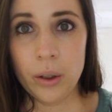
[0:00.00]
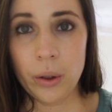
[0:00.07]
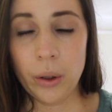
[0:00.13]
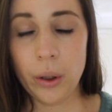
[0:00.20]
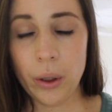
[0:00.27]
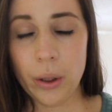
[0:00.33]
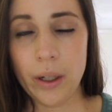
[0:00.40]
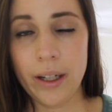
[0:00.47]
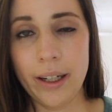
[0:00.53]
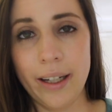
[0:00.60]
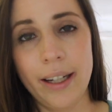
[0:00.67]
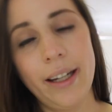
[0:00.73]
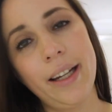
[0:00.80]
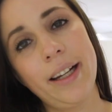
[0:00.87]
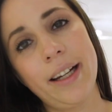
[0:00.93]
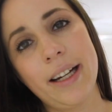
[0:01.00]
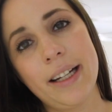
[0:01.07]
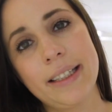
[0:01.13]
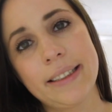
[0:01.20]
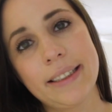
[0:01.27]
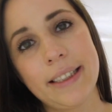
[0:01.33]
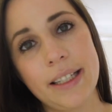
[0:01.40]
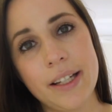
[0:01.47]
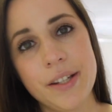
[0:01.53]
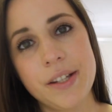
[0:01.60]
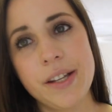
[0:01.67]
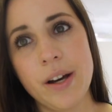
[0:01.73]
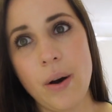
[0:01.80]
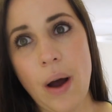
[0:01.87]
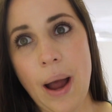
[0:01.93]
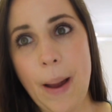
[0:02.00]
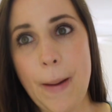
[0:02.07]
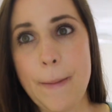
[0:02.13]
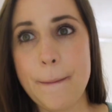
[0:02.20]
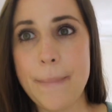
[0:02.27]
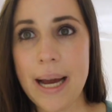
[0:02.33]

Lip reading: Whew. Hey guys. So I'm